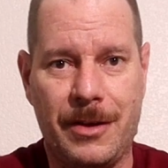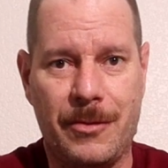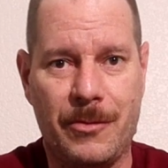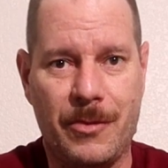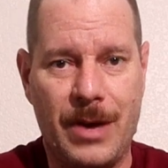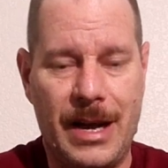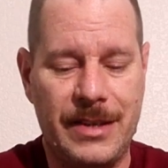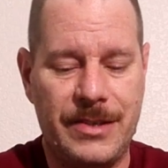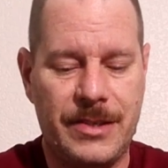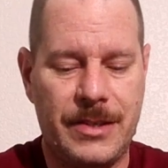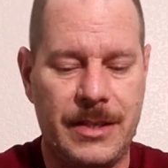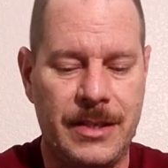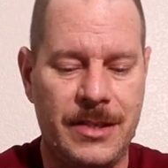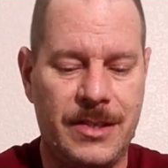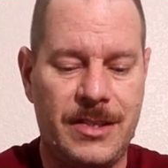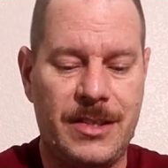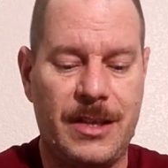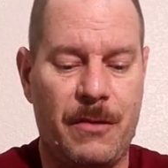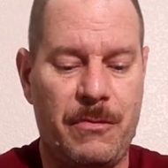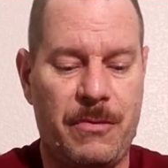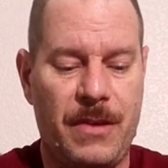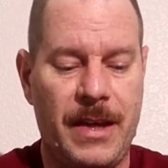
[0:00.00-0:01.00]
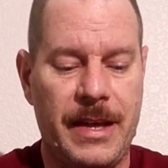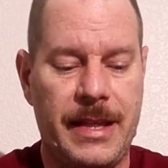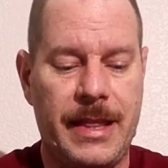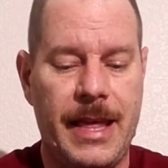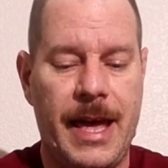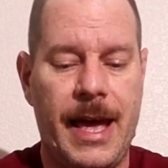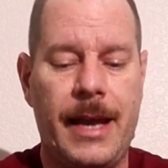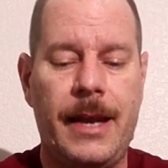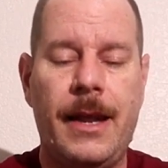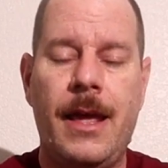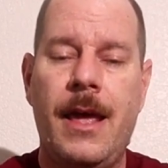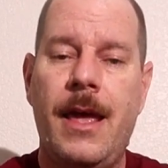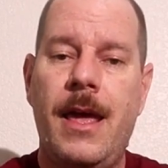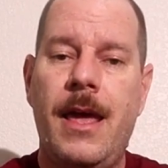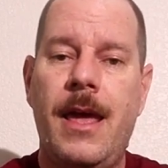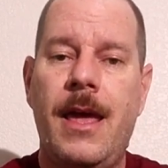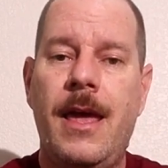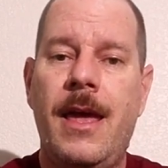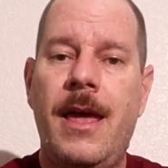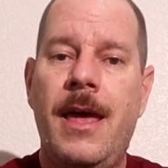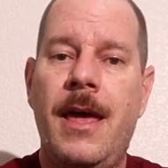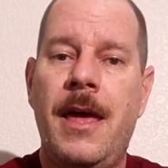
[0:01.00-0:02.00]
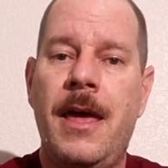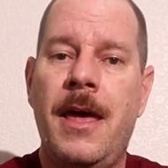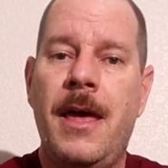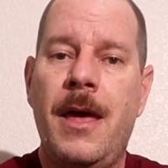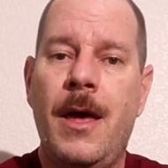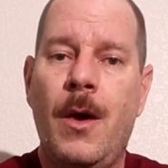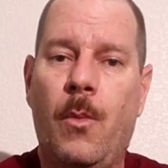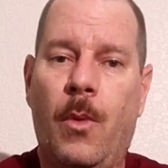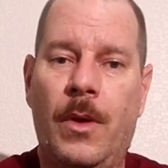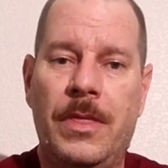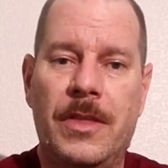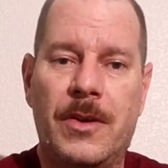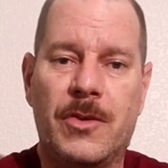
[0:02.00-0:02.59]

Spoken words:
unrest and stuff like that, when